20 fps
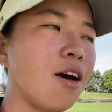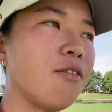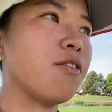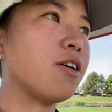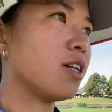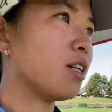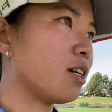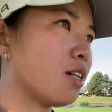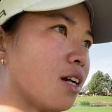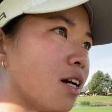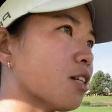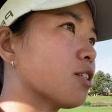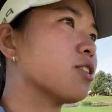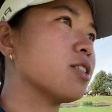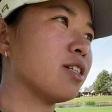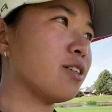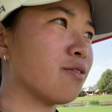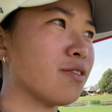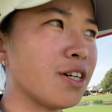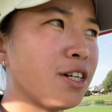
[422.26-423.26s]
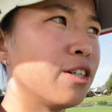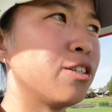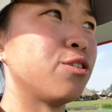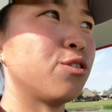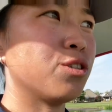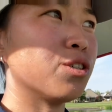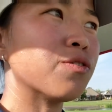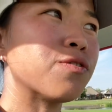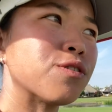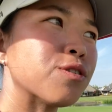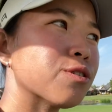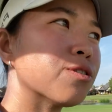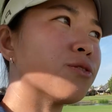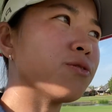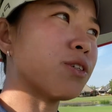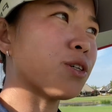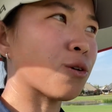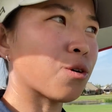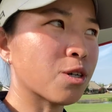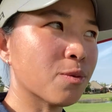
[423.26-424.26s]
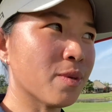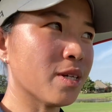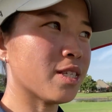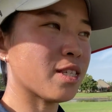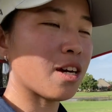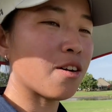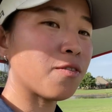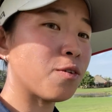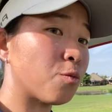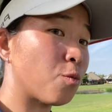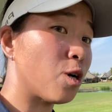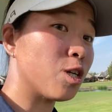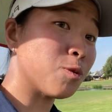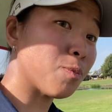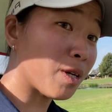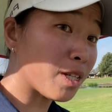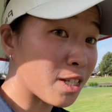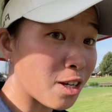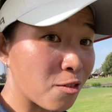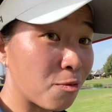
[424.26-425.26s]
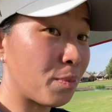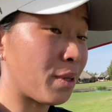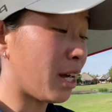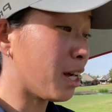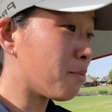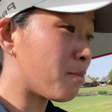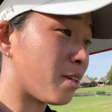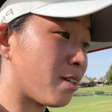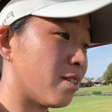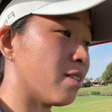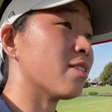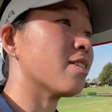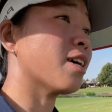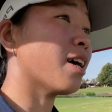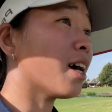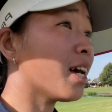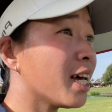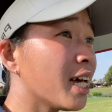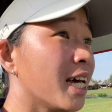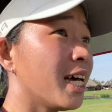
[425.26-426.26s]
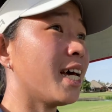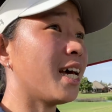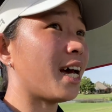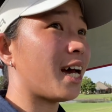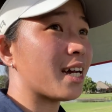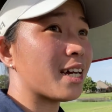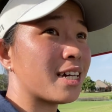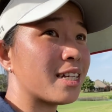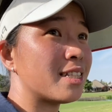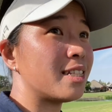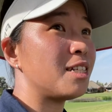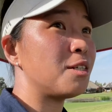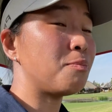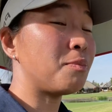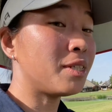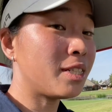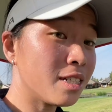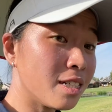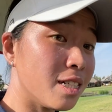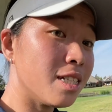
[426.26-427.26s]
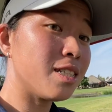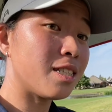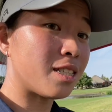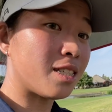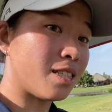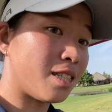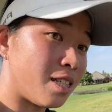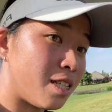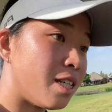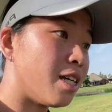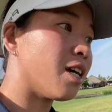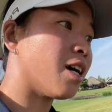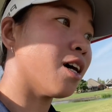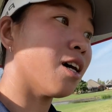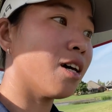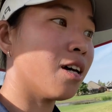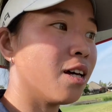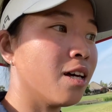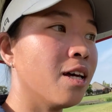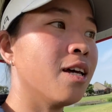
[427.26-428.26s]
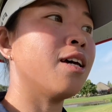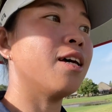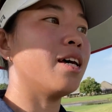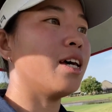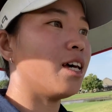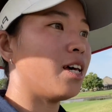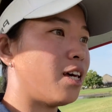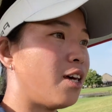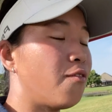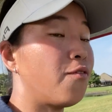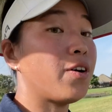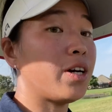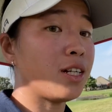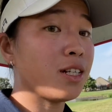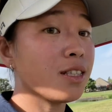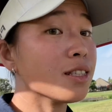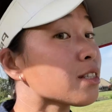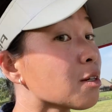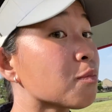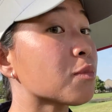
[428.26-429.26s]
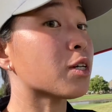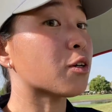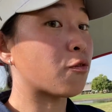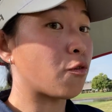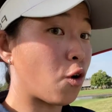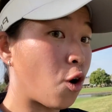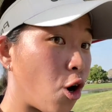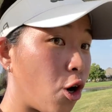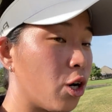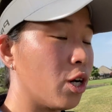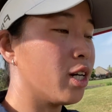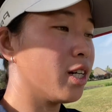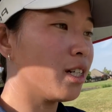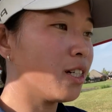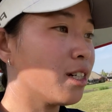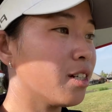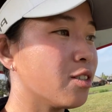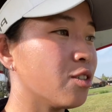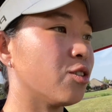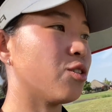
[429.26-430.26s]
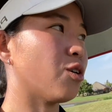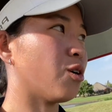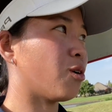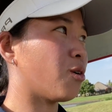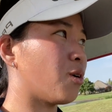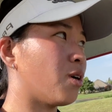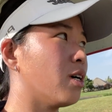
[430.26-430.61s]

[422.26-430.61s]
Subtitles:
find it actually very useful to record myself and watch myself play, because I can immediately see if I did something wrong. So